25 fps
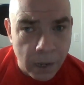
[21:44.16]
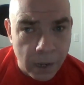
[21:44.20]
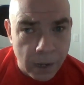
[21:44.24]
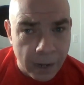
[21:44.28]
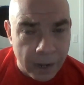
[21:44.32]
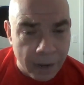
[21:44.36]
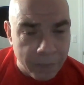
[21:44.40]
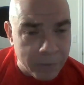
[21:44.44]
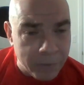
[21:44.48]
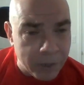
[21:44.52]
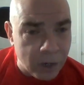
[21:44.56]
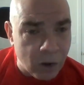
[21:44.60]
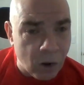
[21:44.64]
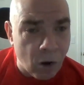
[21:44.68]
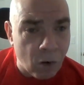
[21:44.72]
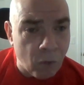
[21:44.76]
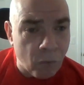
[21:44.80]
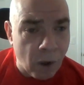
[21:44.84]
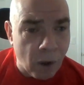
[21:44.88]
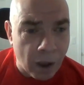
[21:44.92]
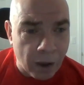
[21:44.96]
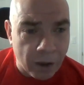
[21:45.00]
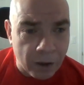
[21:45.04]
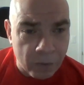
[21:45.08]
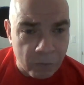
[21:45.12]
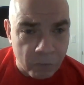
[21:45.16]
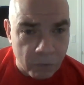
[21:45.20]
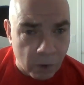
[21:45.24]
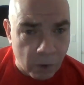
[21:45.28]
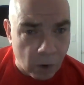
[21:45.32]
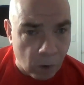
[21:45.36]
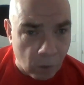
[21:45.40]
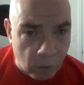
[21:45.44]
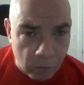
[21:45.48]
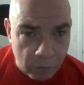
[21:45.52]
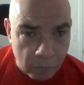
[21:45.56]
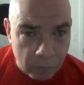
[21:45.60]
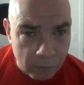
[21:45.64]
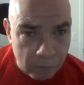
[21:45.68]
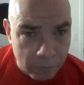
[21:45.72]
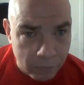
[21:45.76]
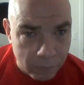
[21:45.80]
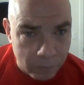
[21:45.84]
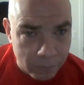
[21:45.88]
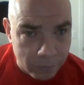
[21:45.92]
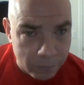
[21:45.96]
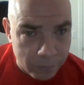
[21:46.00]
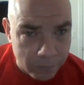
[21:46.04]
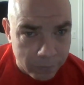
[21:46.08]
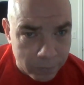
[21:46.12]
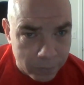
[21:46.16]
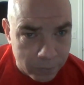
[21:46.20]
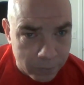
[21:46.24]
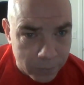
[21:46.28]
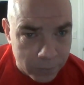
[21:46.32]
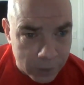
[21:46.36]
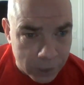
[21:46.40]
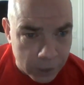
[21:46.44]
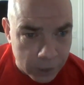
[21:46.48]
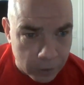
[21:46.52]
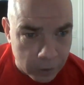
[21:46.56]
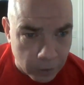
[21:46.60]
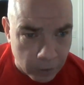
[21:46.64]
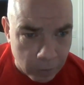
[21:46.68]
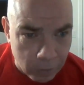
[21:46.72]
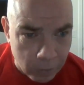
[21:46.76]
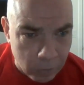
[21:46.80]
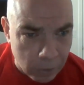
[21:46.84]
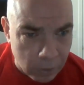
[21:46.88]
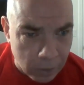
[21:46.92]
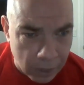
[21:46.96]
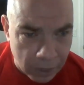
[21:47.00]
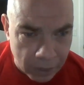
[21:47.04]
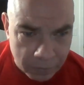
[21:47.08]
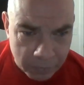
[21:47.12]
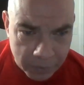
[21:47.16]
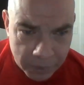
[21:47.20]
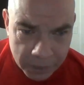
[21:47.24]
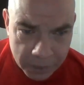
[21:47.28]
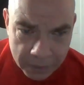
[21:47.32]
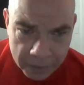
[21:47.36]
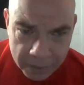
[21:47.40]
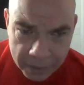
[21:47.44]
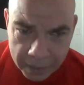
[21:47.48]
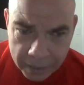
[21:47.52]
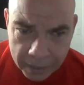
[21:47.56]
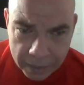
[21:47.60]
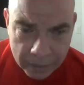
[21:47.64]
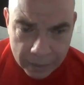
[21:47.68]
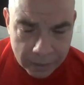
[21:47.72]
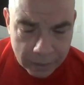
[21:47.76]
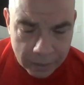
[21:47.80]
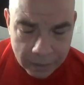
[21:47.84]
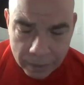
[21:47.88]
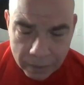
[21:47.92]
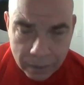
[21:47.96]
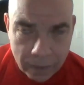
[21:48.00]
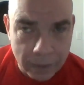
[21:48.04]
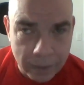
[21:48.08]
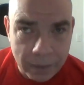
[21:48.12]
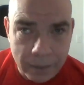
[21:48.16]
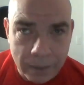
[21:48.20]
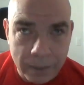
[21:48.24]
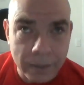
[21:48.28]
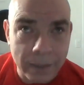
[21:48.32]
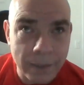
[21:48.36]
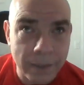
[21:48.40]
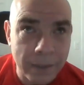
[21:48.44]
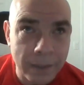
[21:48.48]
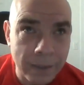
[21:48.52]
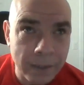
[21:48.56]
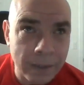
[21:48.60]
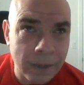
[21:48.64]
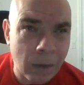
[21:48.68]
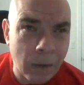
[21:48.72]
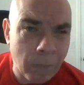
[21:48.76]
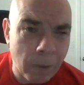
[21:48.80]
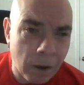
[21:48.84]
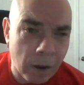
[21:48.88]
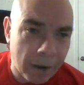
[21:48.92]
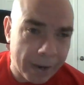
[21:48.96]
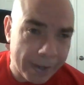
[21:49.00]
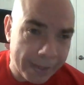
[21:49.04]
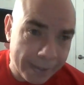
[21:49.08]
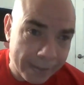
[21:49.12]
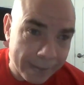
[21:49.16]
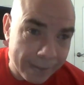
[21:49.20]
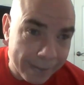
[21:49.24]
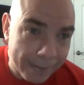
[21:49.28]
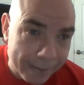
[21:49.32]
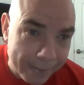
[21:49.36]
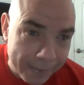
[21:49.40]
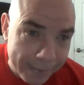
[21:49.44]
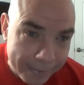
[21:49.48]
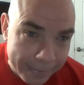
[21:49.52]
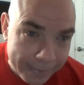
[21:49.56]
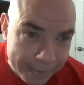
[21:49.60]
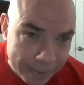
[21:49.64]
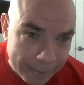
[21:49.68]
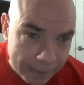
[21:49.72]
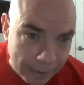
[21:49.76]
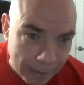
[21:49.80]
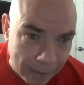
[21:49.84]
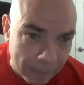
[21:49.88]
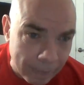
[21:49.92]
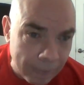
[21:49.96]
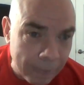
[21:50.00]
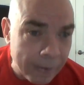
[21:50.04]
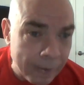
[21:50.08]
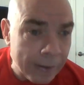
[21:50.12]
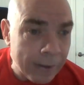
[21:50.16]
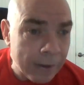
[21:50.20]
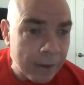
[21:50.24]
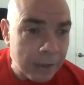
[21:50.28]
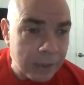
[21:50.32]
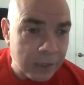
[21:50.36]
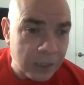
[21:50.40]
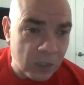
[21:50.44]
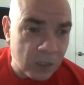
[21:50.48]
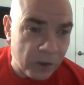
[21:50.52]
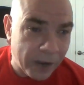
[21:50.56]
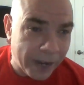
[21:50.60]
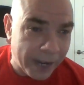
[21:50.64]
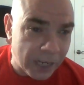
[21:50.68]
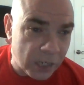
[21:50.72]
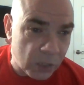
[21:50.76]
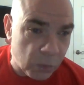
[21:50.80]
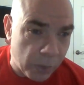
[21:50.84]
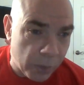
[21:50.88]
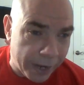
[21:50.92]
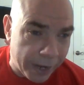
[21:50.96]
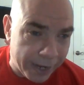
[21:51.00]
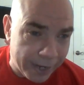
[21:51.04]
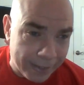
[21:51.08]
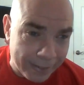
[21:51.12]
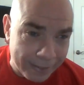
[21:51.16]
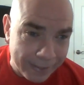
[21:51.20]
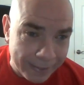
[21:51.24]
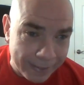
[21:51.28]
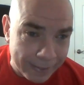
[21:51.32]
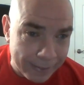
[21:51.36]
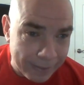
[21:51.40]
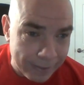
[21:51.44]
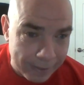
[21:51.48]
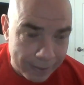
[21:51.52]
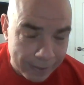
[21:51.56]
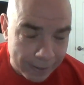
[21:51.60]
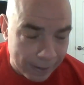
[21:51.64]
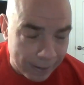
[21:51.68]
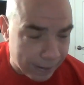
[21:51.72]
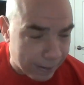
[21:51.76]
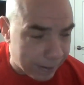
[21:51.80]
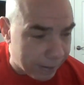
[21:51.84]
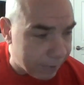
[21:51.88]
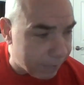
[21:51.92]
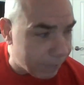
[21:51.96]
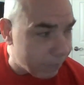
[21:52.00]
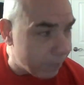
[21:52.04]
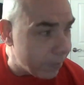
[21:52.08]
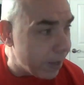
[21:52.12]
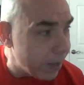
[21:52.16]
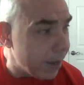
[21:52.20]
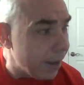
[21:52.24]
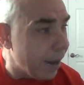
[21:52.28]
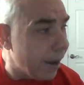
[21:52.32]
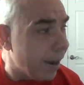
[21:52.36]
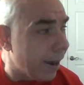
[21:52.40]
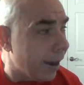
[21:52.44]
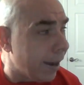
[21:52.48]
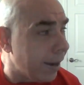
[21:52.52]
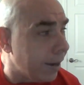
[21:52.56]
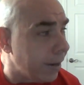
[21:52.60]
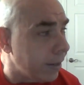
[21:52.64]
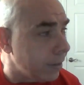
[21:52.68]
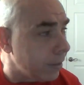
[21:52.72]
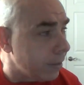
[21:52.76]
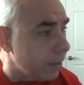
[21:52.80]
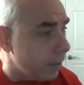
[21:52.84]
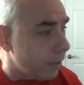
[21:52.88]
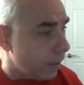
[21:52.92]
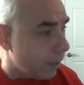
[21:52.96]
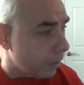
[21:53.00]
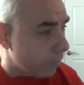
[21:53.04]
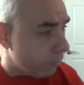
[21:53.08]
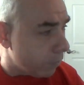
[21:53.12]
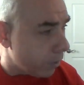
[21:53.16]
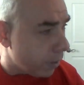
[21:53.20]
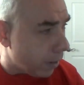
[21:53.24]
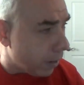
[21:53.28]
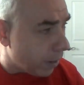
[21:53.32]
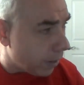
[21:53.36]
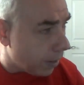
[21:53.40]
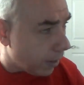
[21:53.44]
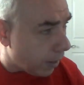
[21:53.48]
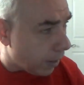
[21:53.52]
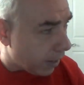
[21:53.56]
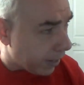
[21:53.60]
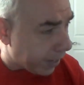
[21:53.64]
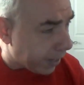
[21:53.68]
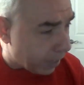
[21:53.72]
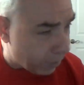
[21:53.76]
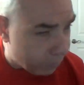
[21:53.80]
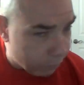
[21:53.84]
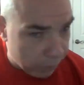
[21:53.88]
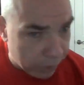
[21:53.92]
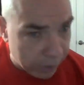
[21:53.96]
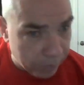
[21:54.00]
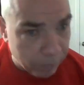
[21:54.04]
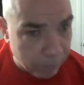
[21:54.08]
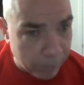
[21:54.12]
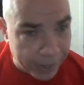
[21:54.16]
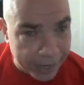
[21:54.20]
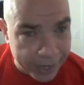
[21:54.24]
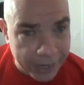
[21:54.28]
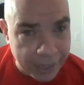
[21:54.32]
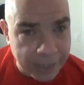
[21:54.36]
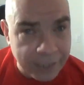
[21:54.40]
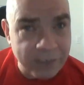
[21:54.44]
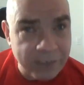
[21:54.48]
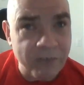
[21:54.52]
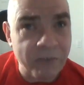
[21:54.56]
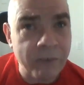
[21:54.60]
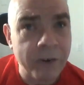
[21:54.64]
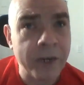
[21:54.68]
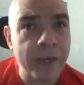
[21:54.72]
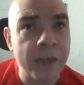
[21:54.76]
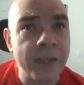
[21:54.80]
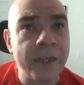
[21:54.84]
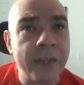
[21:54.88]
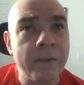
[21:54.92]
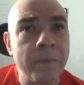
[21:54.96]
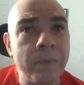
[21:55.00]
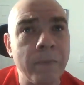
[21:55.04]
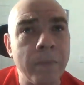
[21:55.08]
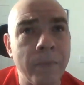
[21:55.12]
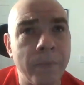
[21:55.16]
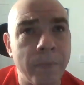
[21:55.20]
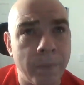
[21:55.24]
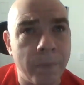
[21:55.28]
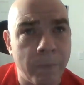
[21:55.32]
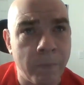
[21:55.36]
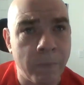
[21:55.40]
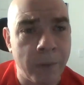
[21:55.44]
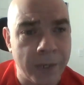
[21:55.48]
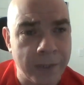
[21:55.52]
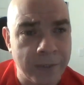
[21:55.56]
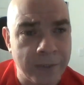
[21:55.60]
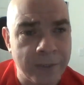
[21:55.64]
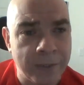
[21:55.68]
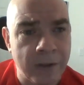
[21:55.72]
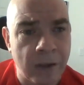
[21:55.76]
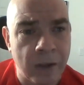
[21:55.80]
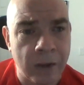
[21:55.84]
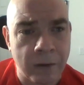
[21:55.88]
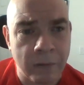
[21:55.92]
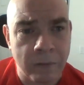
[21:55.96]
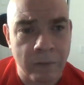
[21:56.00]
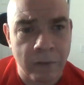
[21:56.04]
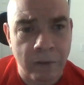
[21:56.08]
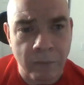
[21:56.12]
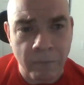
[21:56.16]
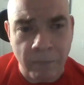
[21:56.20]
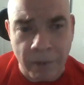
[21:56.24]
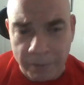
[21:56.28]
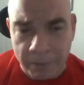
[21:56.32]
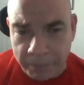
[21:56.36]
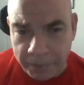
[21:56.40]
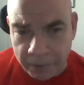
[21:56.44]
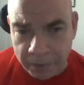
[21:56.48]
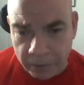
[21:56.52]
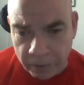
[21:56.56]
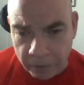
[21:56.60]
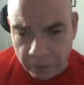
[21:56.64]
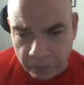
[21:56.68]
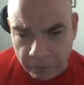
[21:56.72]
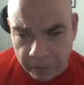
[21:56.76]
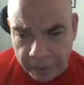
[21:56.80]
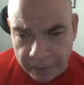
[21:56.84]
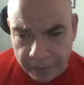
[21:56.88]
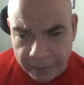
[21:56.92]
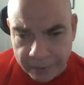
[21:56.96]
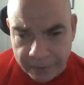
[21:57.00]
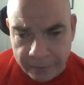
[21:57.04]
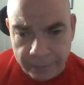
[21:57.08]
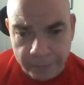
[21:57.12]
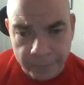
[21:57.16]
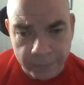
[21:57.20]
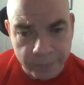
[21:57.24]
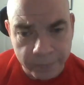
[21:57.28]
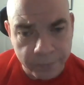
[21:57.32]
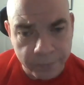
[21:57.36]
Let Me Go Rock and Roll. I mean, come on, you know, Strange Ways. And again, written by Ace Frehley, but sung by Peter Criss.